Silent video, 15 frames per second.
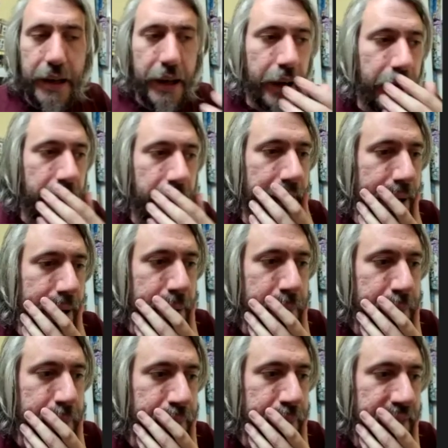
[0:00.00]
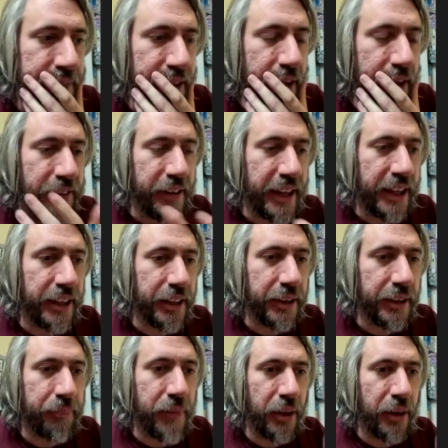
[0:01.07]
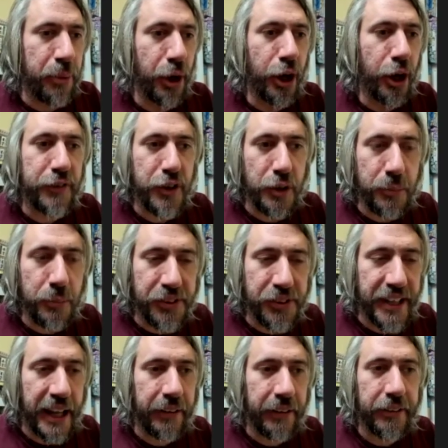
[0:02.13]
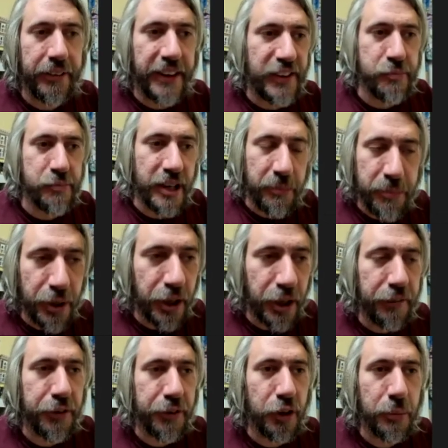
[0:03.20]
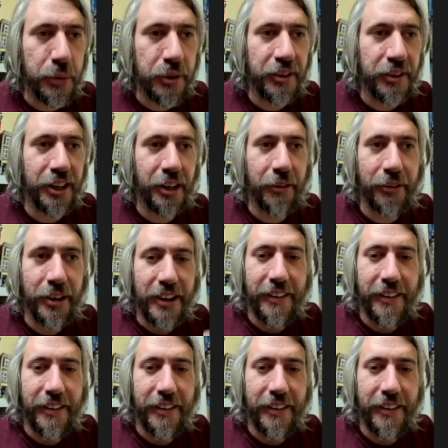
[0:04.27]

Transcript: Mm. um you know there's like a, a perfume stand and they're spraying perfume and you know